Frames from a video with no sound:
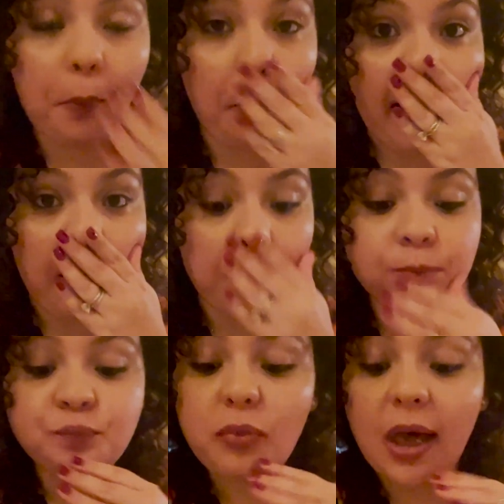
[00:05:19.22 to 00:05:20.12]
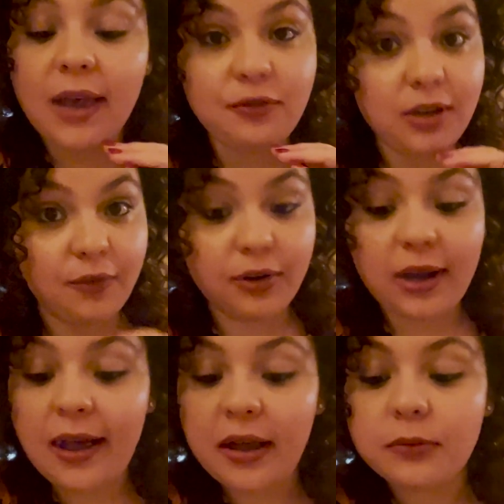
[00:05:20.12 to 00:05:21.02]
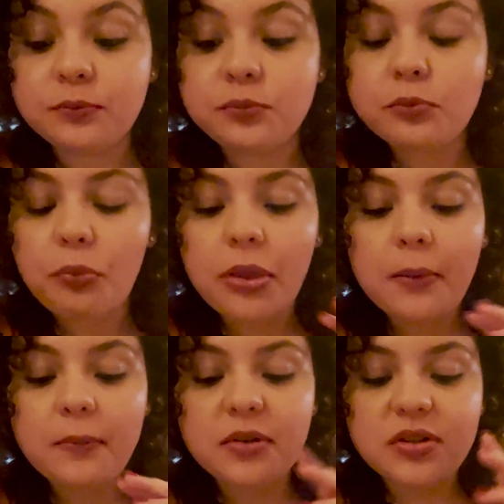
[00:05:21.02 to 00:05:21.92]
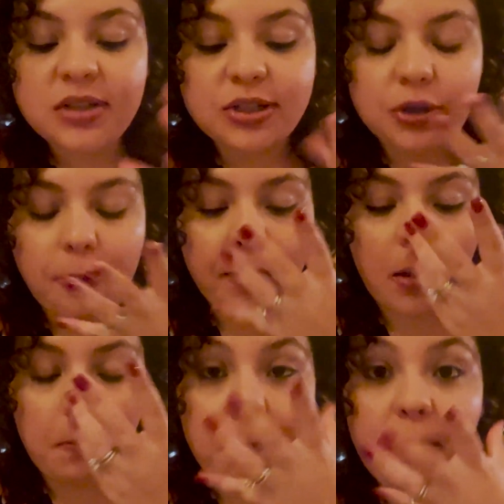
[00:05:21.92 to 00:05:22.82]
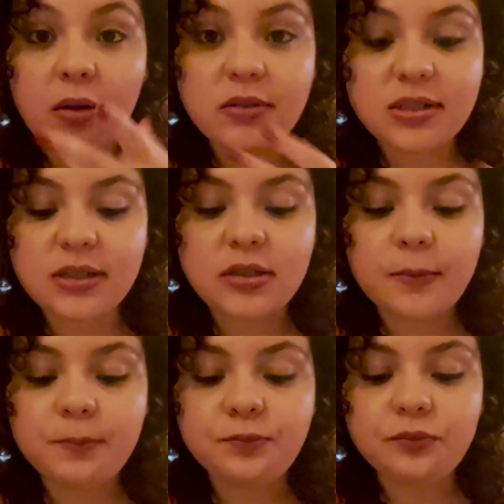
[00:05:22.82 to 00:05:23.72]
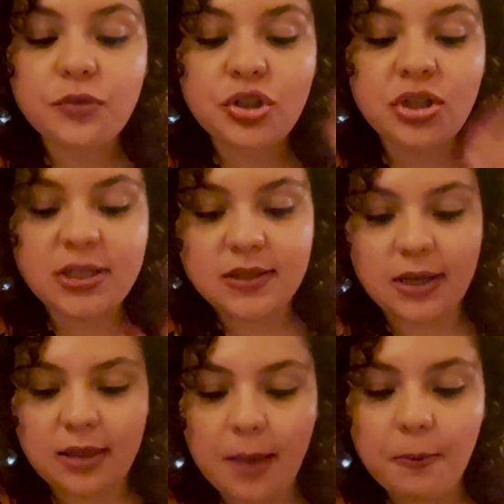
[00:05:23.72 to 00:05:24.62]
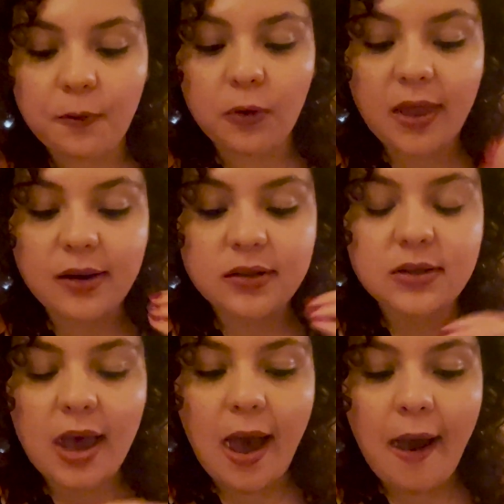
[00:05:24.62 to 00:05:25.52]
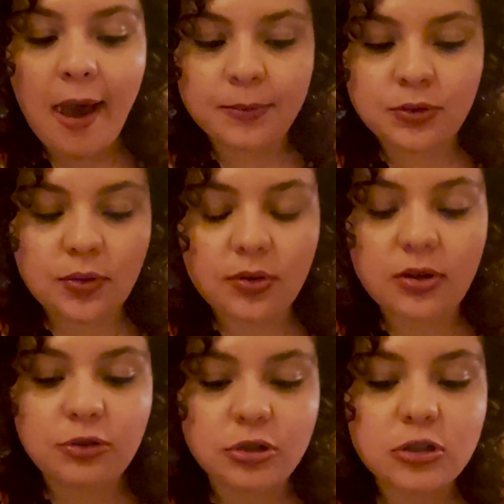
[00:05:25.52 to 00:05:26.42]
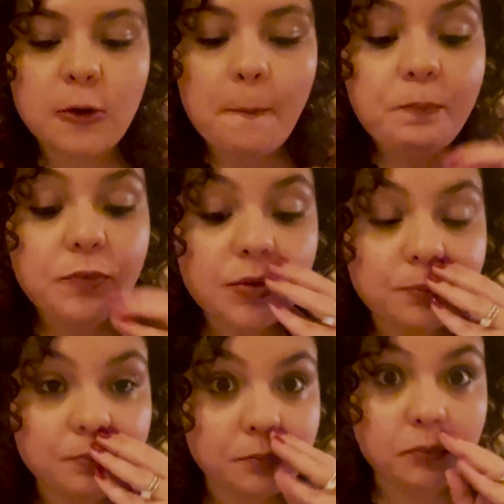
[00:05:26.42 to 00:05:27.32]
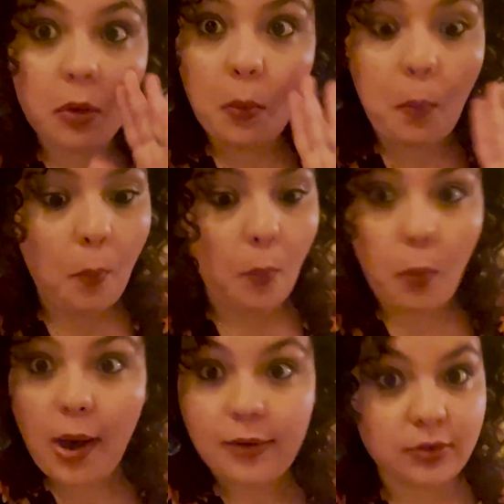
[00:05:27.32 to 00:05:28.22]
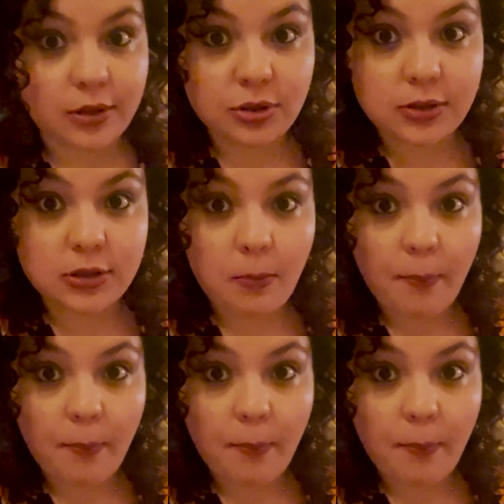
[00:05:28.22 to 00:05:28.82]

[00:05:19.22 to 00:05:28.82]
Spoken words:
Wow. I've never had such a melted cheese like that before. That is absolutely just, wow, delicious.